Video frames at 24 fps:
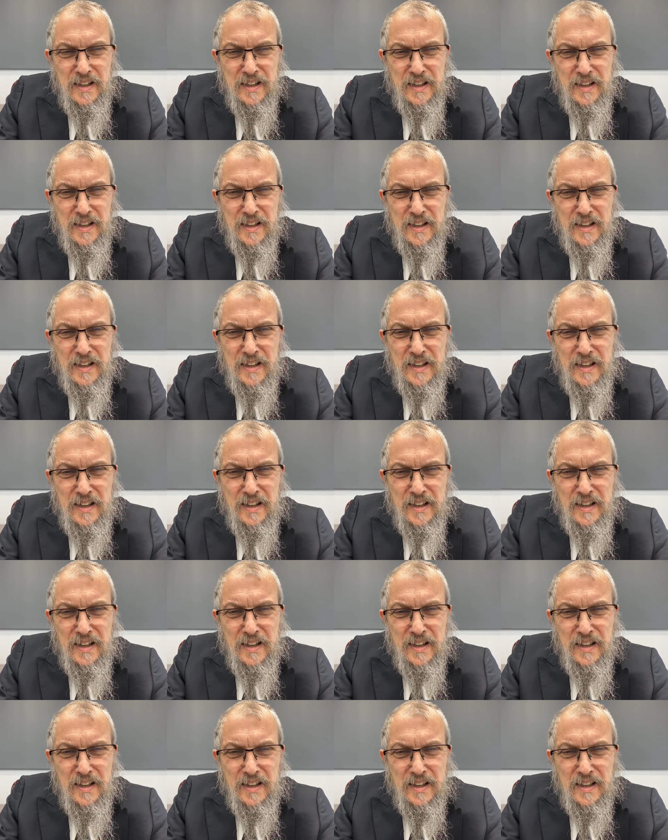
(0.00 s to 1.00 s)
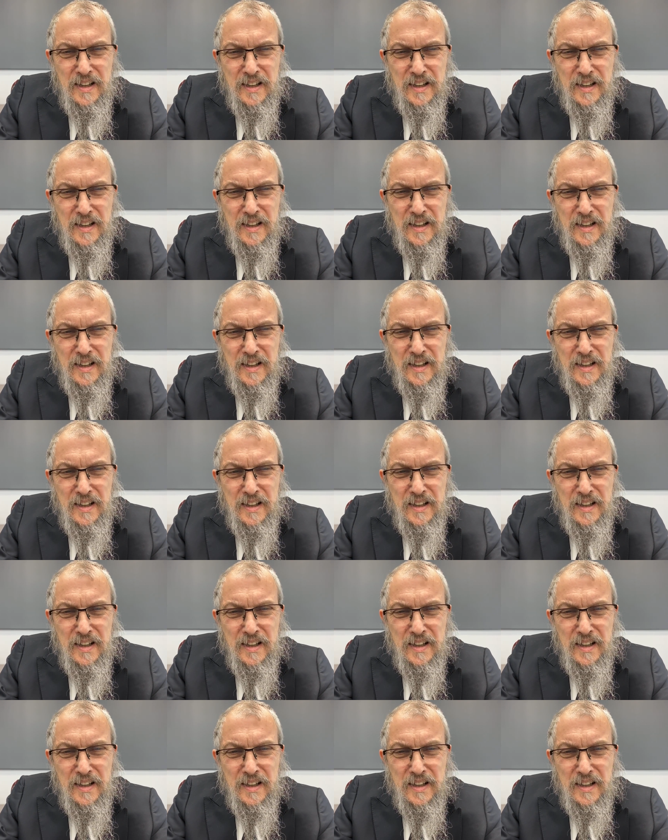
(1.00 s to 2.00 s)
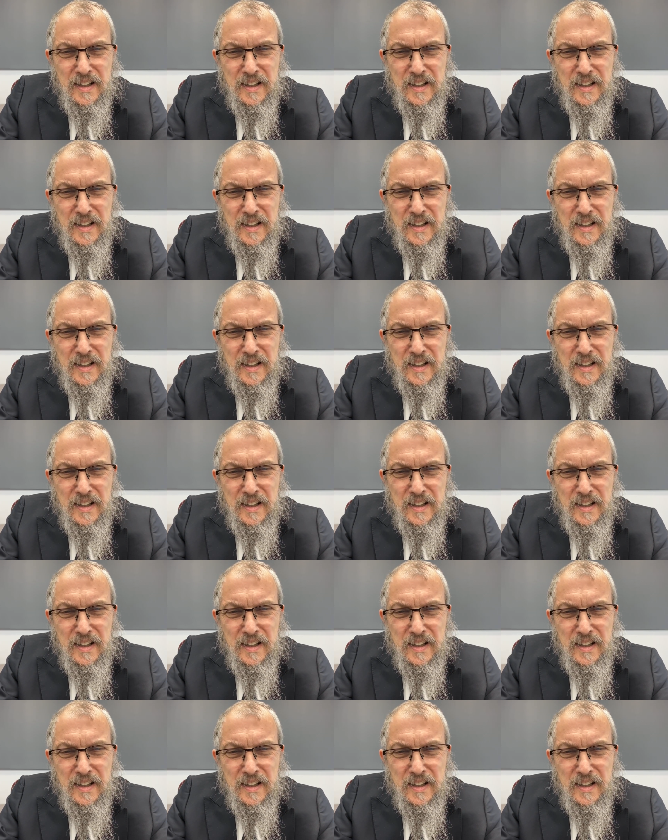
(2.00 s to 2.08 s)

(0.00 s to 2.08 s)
Nothing is said.